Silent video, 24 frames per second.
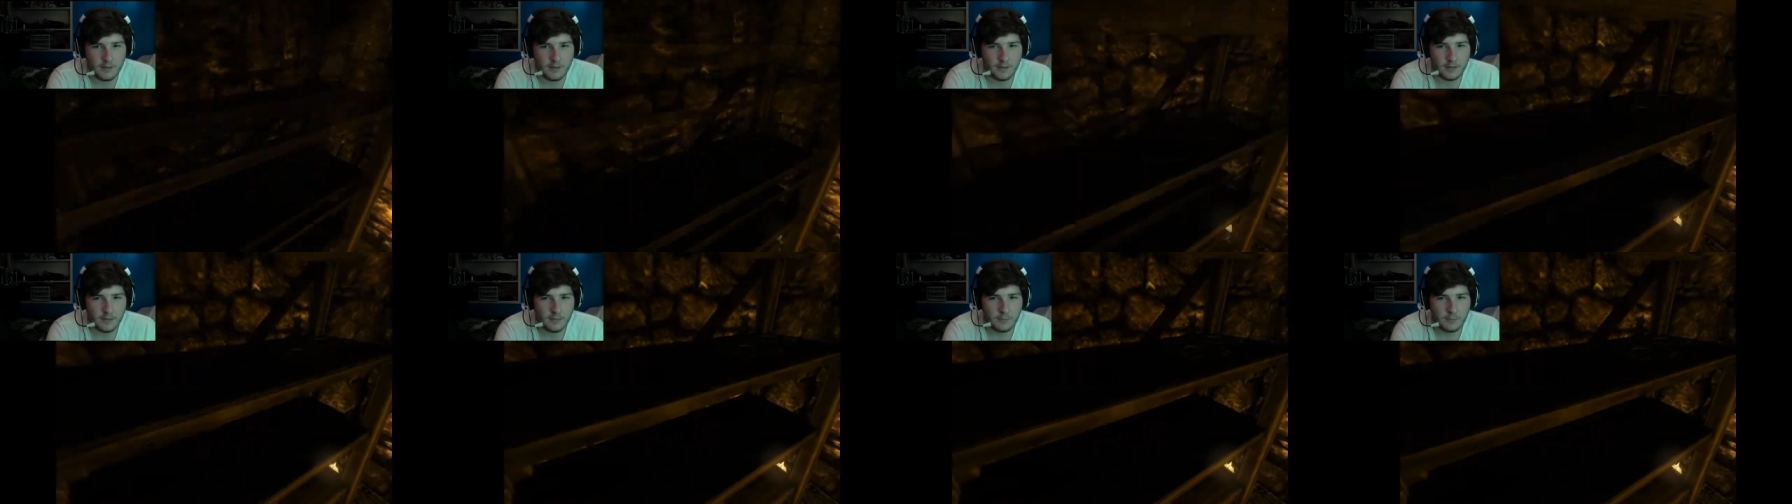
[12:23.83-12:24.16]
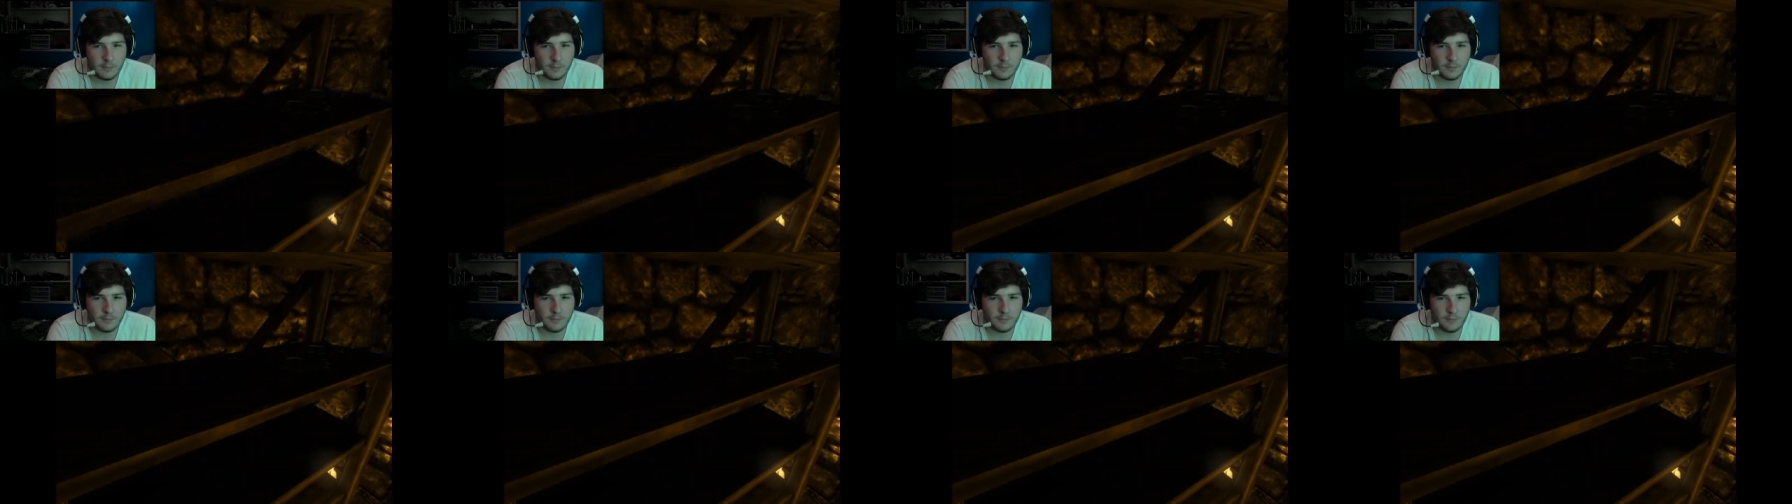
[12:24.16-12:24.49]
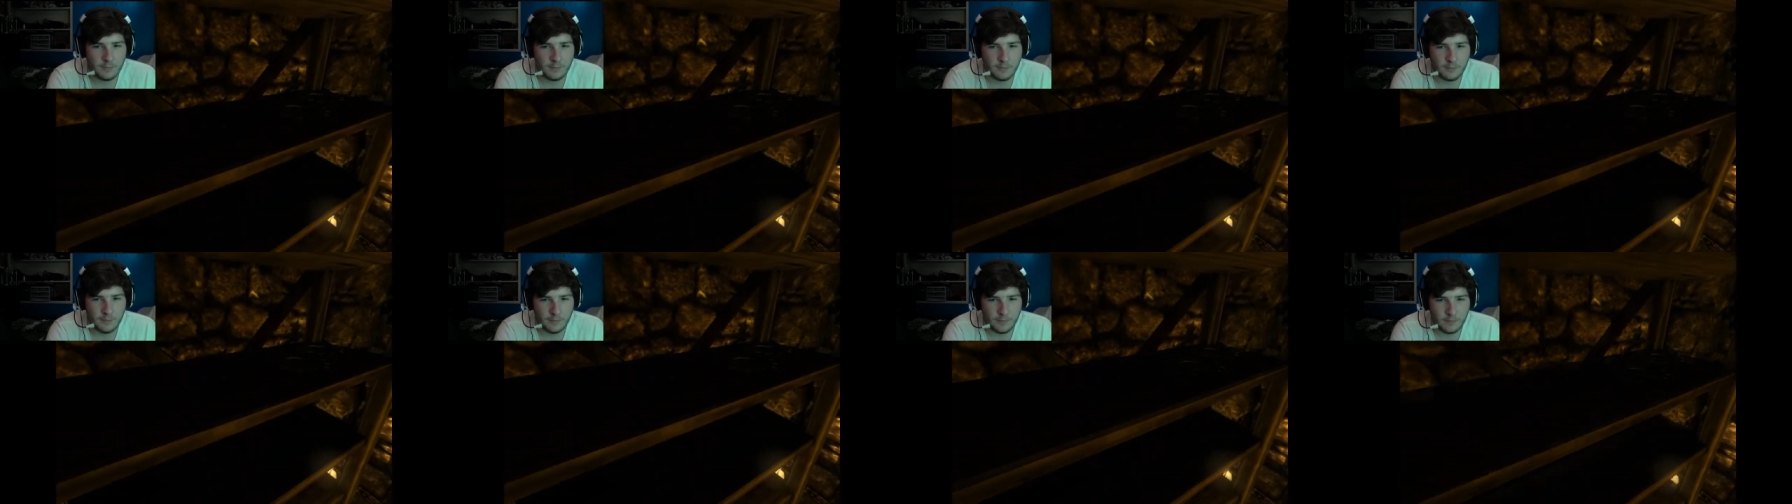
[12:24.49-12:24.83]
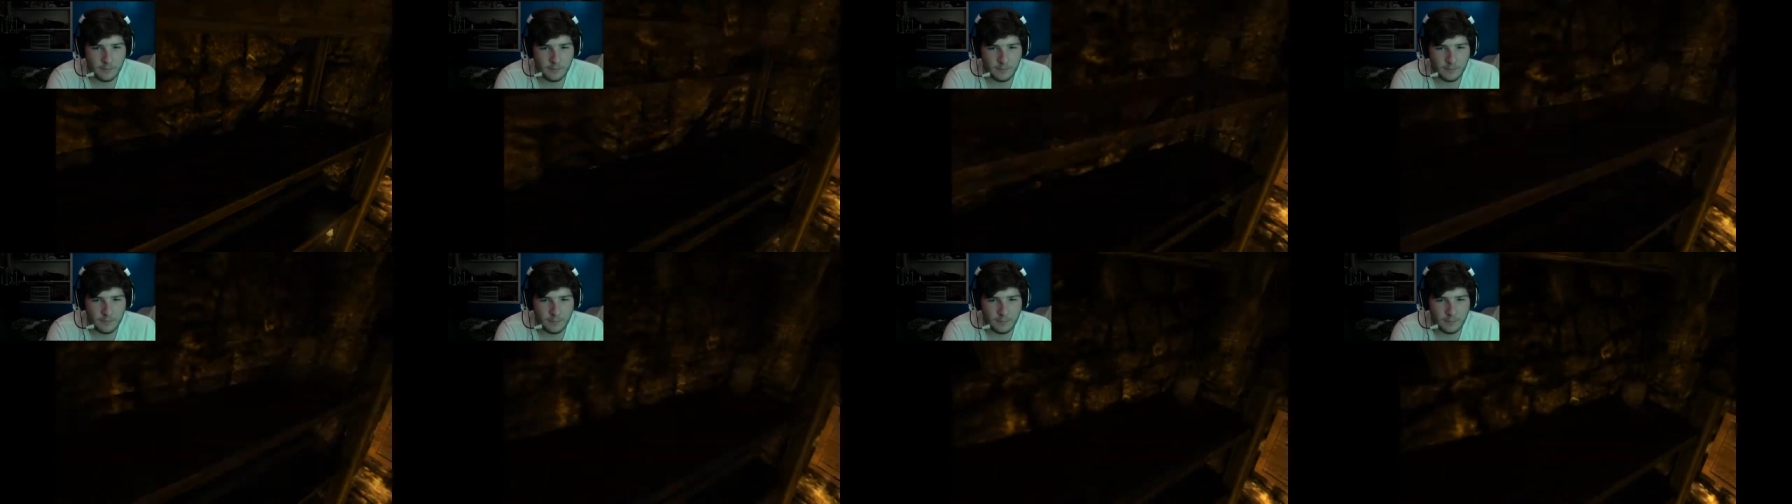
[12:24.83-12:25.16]
I remember that
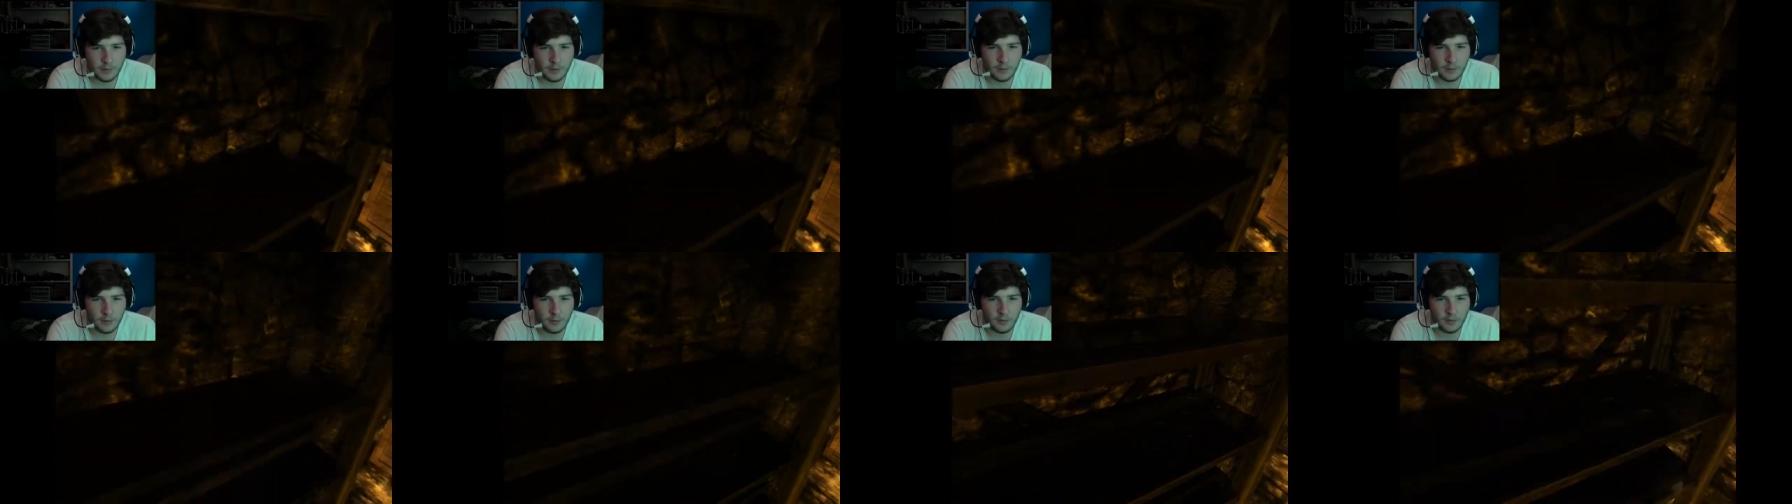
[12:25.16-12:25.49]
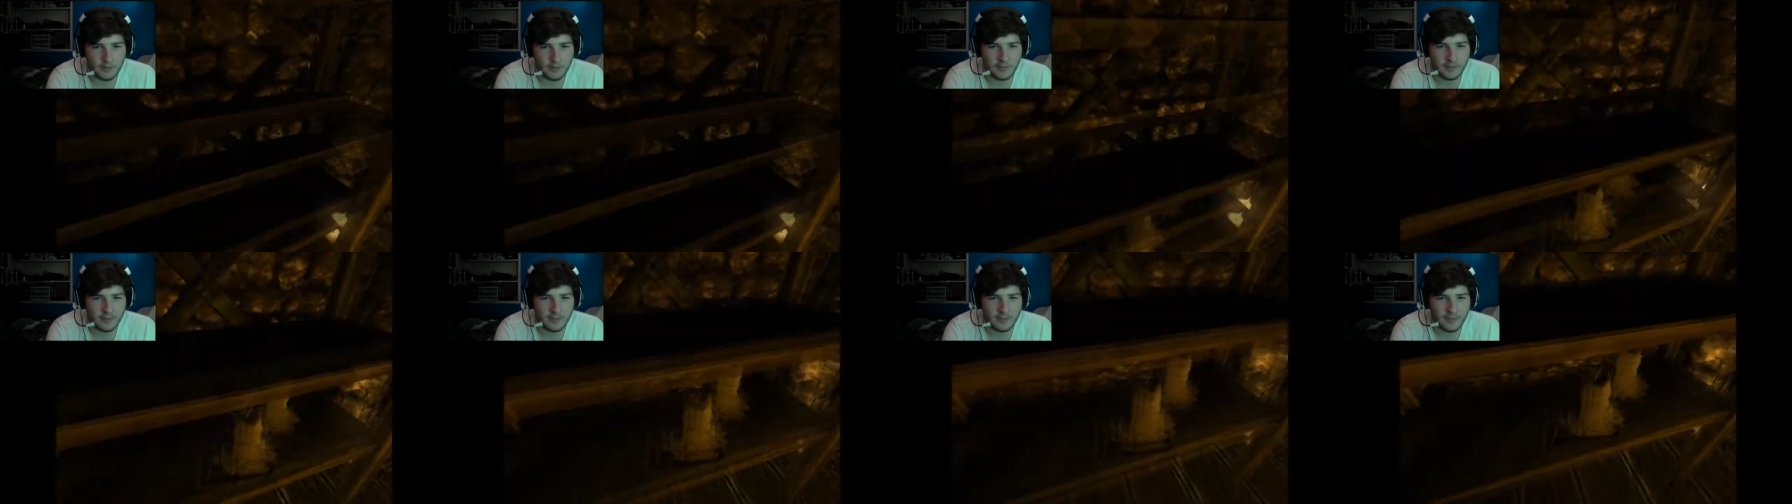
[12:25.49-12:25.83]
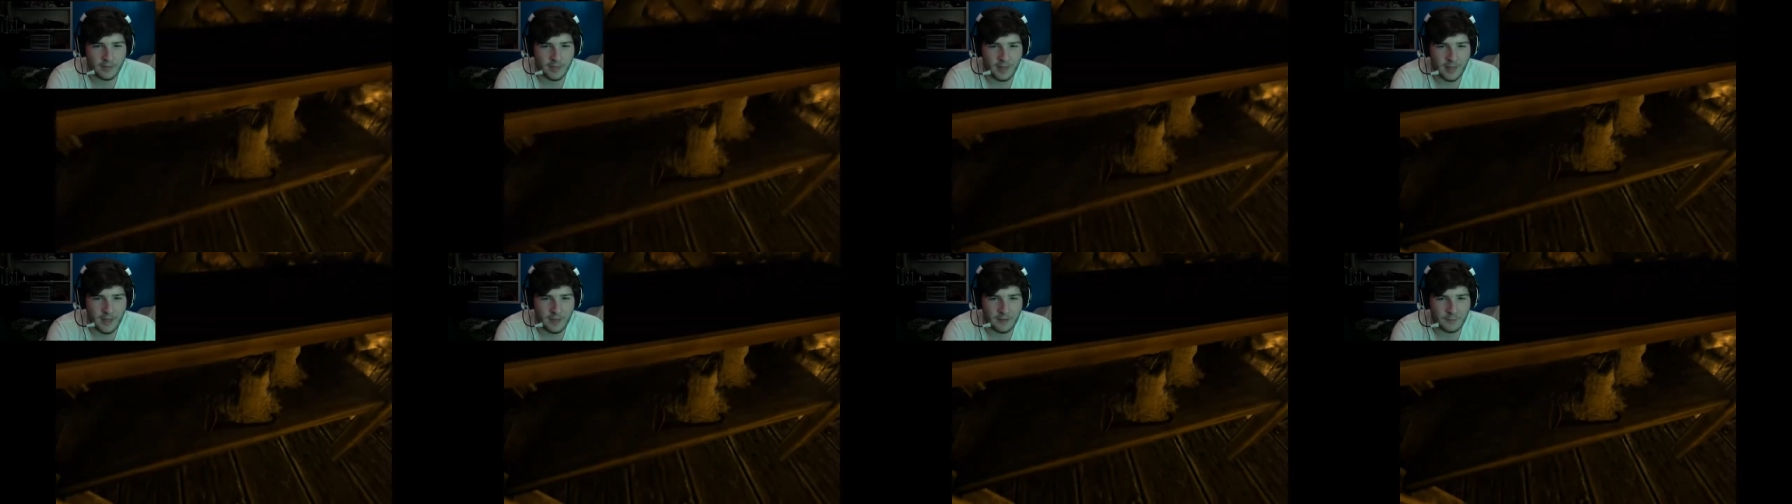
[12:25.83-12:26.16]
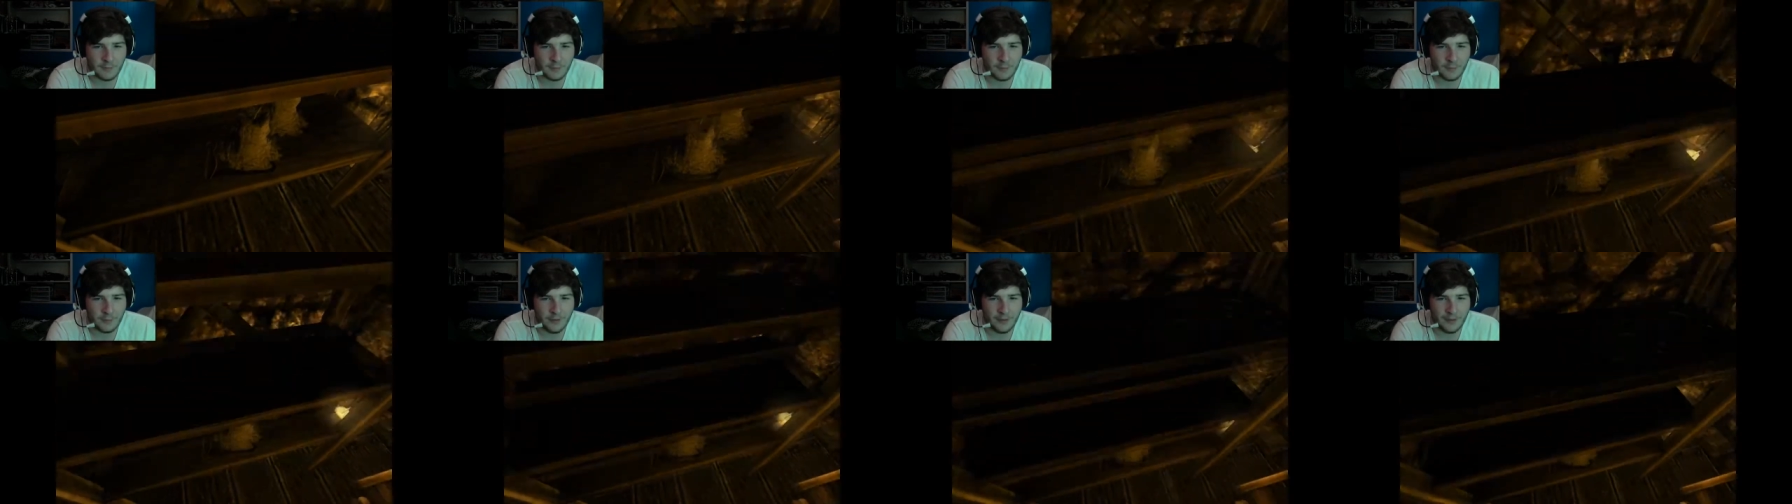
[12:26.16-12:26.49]
rule. But who listens to that
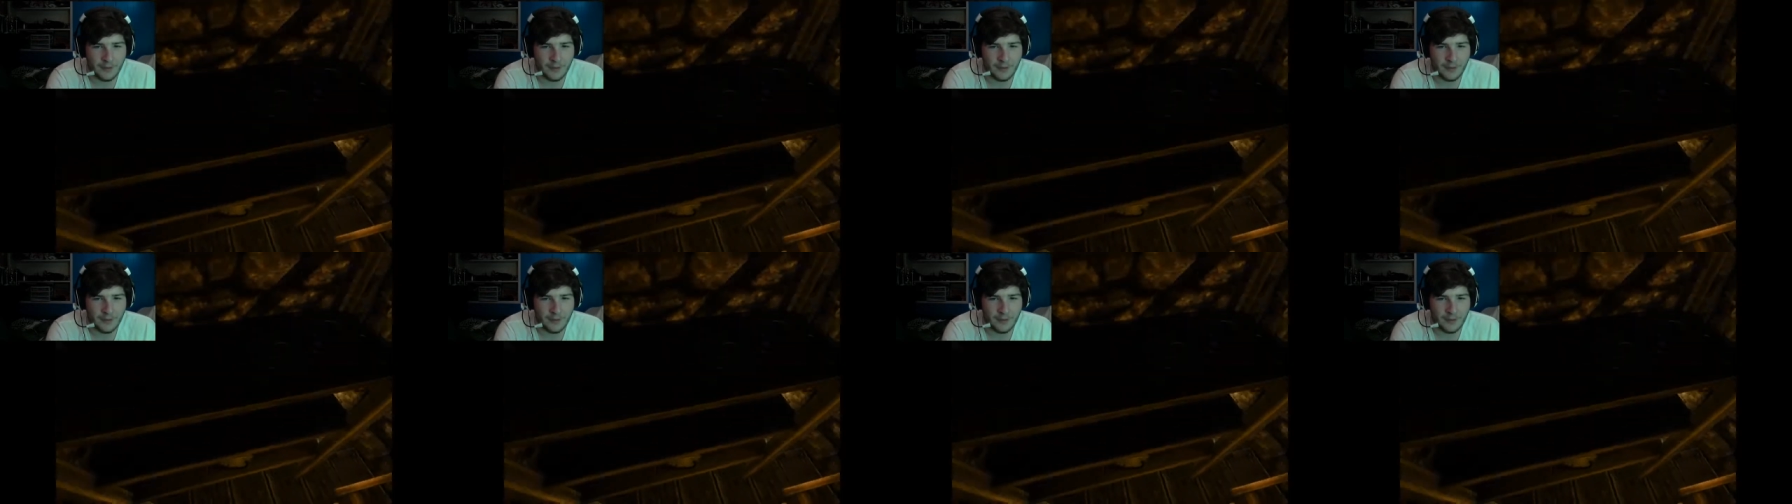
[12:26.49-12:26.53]
rule?